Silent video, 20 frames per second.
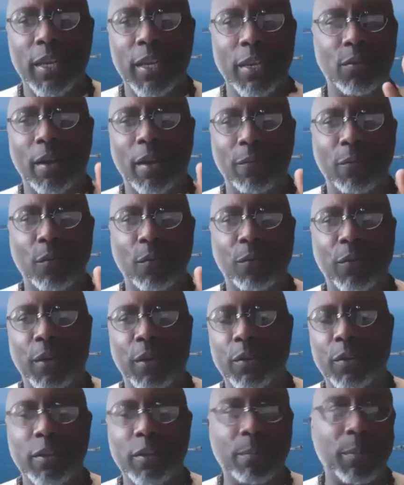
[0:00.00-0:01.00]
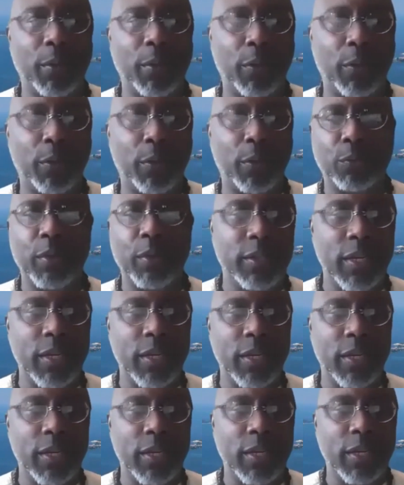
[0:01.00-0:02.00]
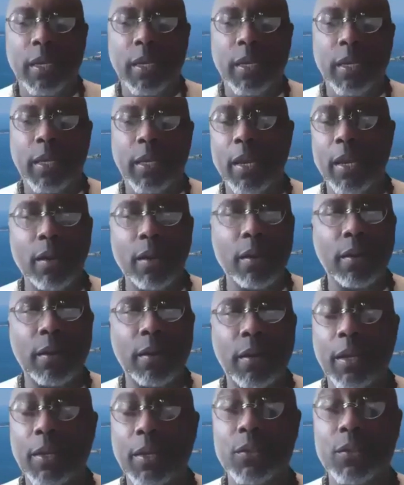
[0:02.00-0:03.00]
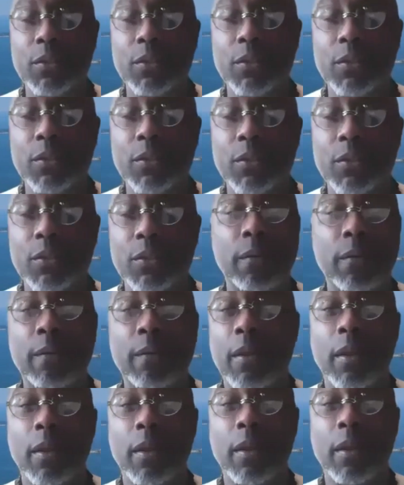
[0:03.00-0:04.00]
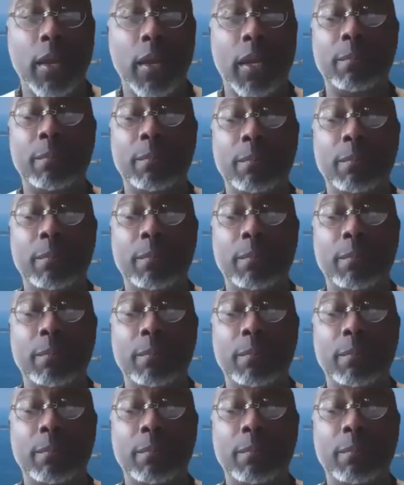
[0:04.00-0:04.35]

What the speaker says: And I know I got 4 fingers up, but the 3 C's: care, concern, and